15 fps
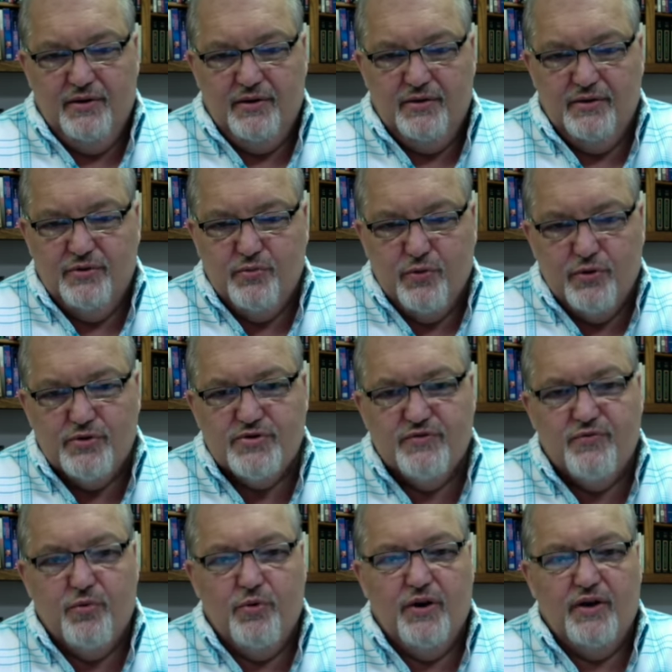good words
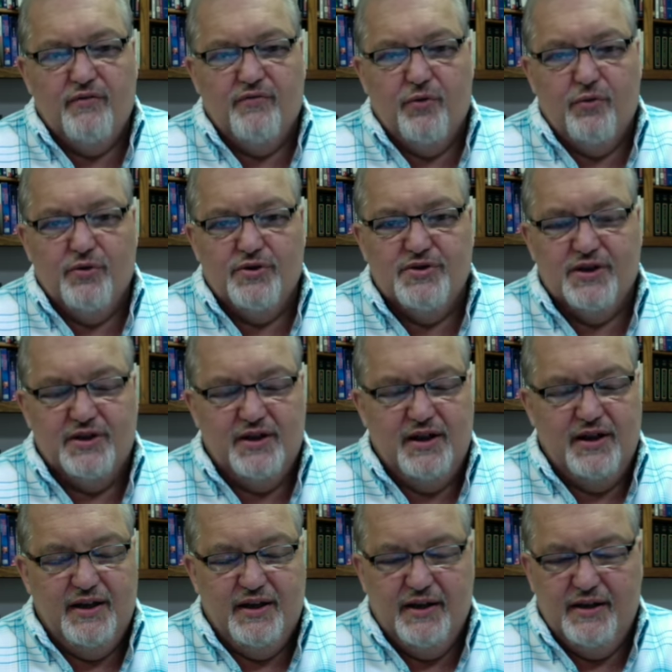of warning for us
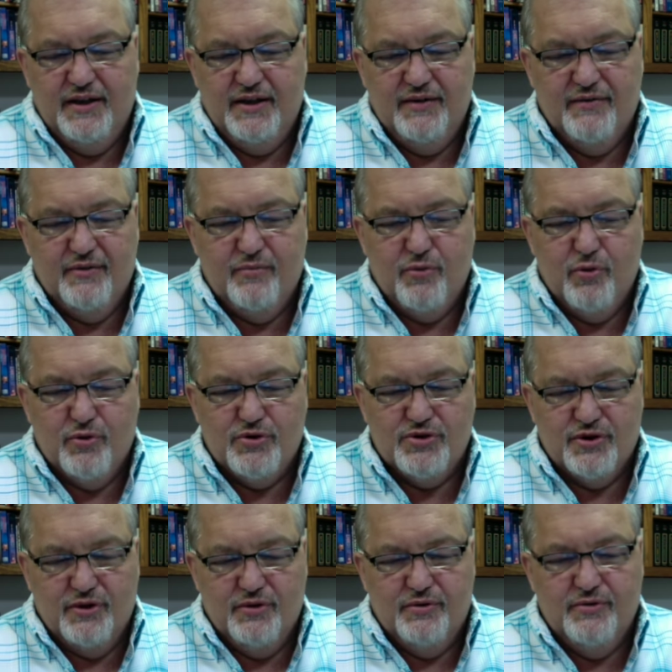today, and even more
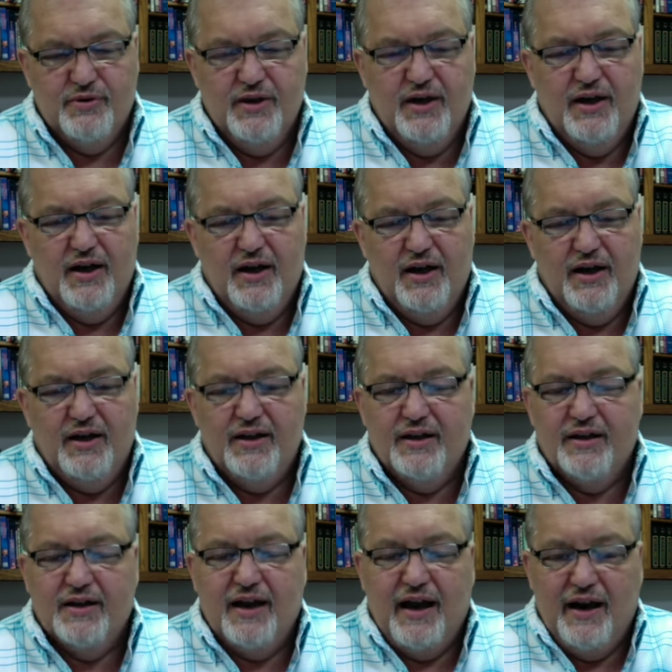so
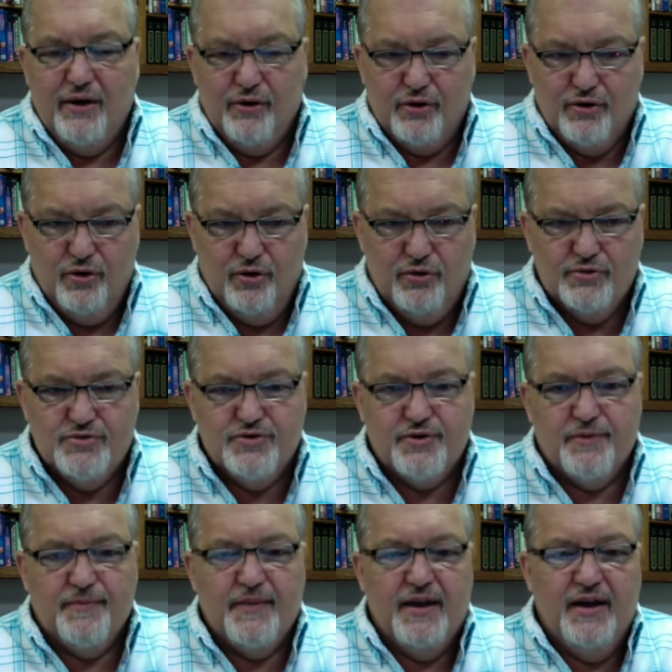in our culture,